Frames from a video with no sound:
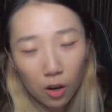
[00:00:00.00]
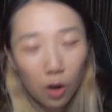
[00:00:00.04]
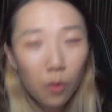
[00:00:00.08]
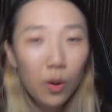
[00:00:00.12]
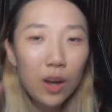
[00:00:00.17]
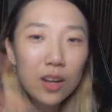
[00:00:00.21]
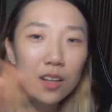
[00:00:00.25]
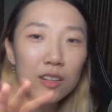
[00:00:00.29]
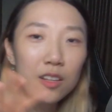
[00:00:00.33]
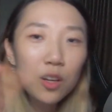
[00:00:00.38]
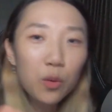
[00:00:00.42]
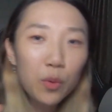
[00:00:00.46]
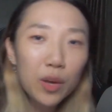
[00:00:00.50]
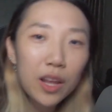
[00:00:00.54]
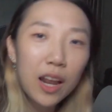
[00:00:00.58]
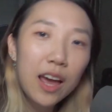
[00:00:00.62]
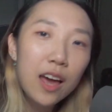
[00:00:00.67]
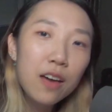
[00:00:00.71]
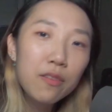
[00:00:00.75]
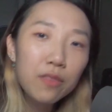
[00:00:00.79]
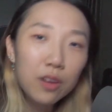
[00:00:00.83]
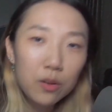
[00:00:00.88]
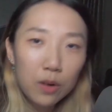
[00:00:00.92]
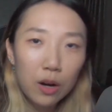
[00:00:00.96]
Or rather, the way I
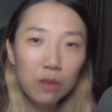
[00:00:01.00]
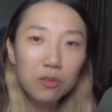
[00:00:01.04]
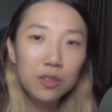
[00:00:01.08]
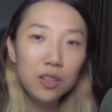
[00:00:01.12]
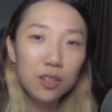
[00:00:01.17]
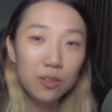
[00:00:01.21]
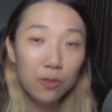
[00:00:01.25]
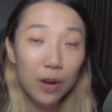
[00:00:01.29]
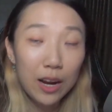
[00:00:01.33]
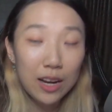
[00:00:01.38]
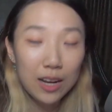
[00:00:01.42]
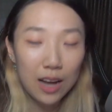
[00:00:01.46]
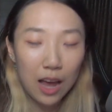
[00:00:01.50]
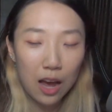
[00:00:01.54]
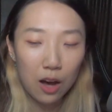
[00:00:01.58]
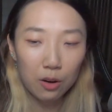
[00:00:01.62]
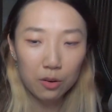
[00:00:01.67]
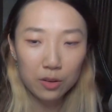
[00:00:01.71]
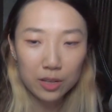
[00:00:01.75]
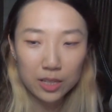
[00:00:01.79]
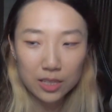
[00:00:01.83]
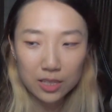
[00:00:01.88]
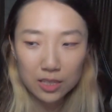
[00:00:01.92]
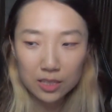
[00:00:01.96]
have it routed right
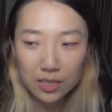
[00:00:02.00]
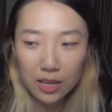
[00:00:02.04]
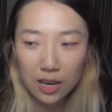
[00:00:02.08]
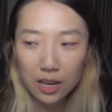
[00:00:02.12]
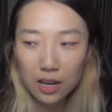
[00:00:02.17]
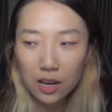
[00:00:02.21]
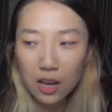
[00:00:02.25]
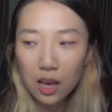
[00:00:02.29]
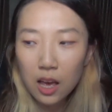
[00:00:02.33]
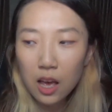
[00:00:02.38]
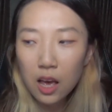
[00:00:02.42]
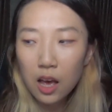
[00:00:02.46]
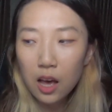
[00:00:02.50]
now is that